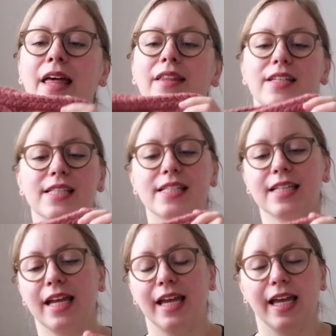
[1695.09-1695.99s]
This is
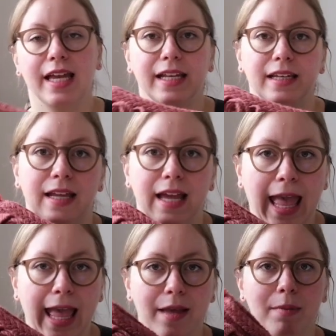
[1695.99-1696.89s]
knit in
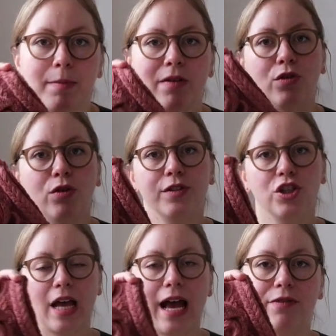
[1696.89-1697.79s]
Hey Mama
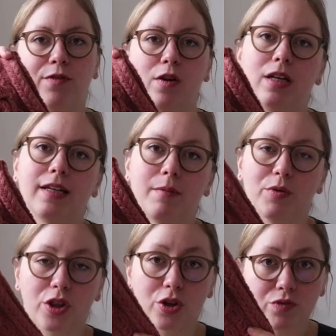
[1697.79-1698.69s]
Wolf's Schafwolle number
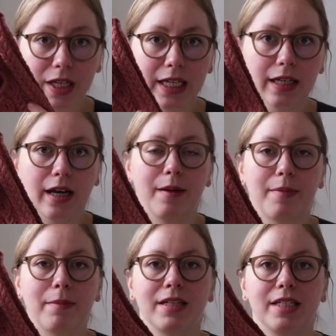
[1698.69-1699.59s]
3
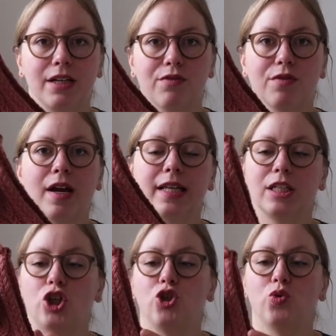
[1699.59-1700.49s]
by my dear friend
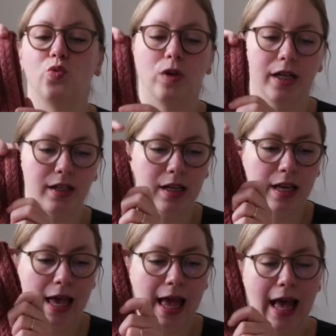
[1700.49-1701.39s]
Jule,
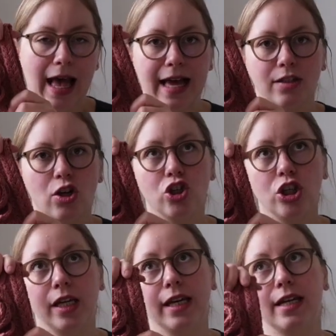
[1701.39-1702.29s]
and
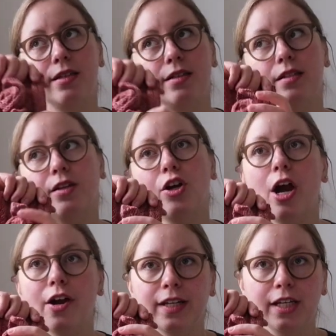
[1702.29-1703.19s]
she is
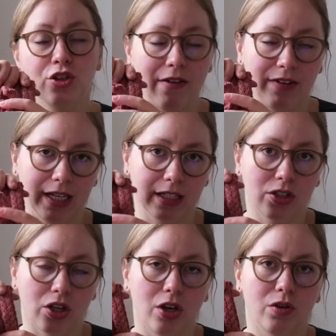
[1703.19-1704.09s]
currently traveling,
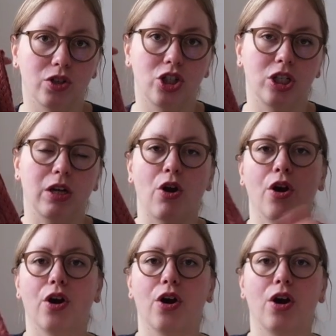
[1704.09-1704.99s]
so
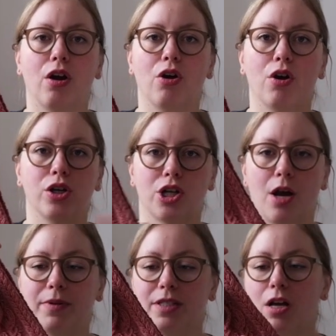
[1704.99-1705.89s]
her
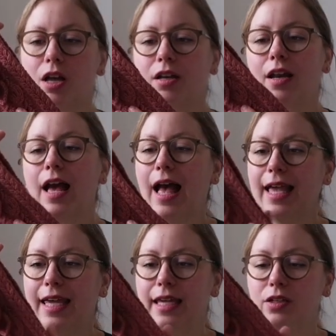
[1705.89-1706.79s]
shop is on
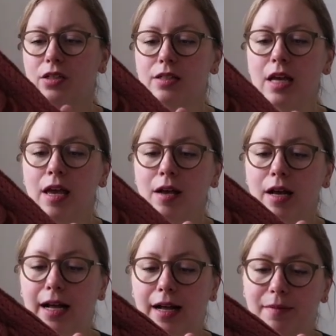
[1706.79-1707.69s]
hiatus.
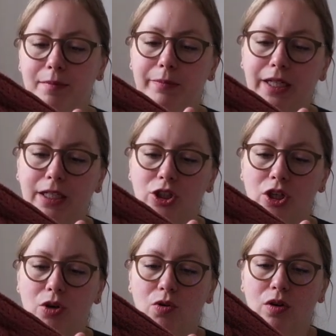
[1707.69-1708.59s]
But you
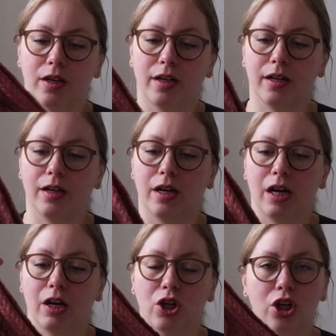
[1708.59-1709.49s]
know,
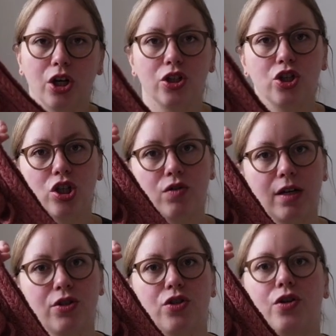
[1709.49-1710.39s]
a good
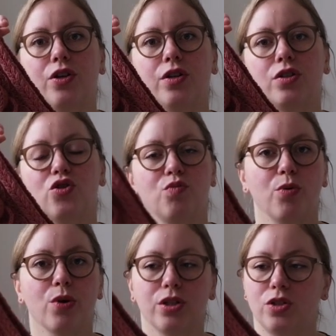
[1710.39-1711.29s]
structured
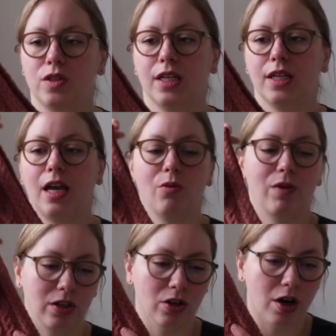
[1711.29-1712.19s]
sport to DK
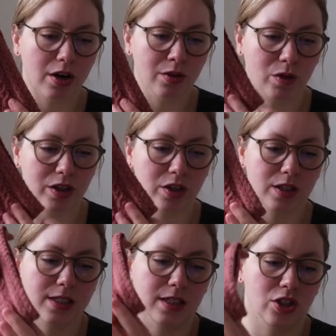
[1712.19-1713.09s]
weight yarn with good
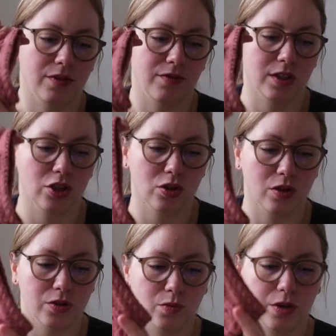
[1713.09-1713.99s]
stitch definition
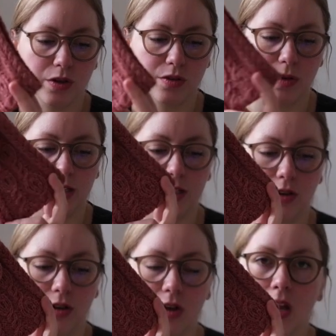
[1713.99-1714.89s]
also works well
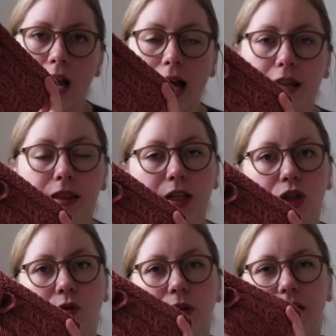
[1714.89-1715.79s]
here. And I think
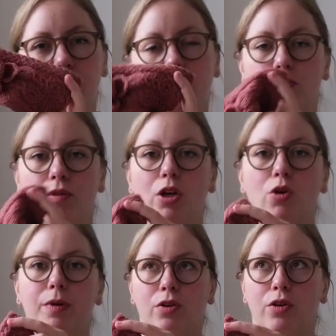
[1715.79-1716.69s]
Jule is going to
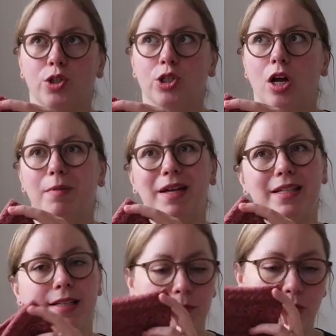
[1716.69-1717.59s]
reopen her shop at
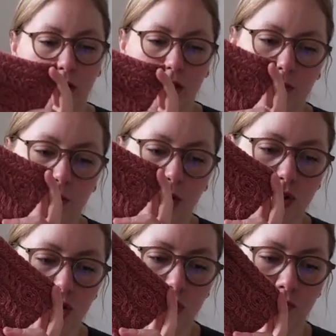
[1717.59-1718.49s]
some point in
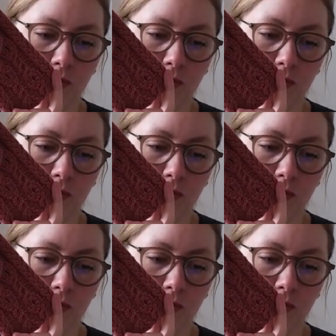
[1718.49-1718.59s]
March.